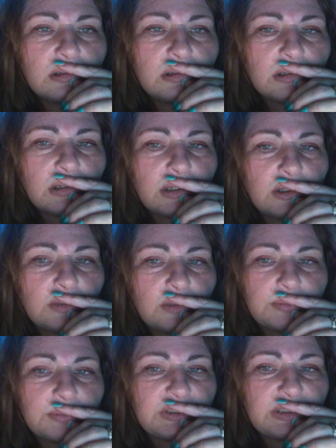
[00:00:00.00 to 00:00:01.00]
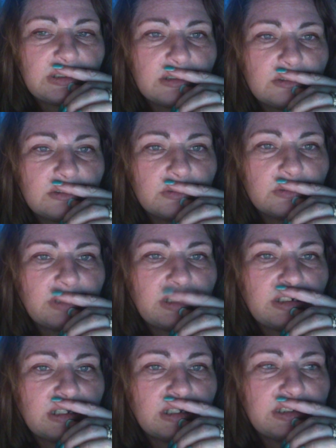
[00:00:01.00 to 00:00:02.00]
I hope I'm saying that word right.
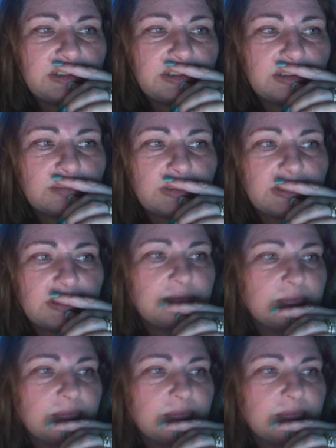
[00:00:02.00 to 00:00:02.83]
Niacinamide.